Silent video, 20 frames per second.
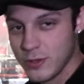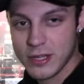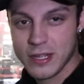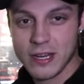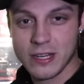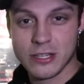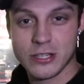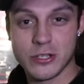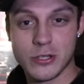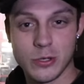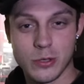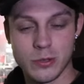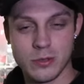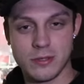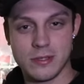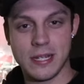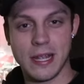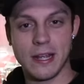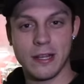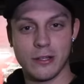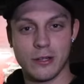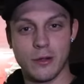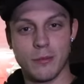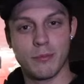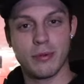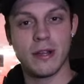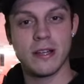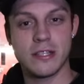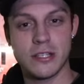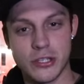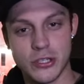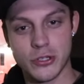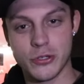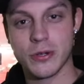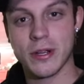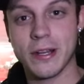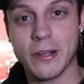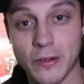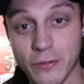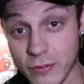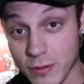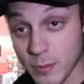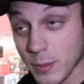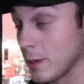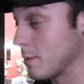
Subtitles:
We kind of stole Taylor and Bryce's trainer from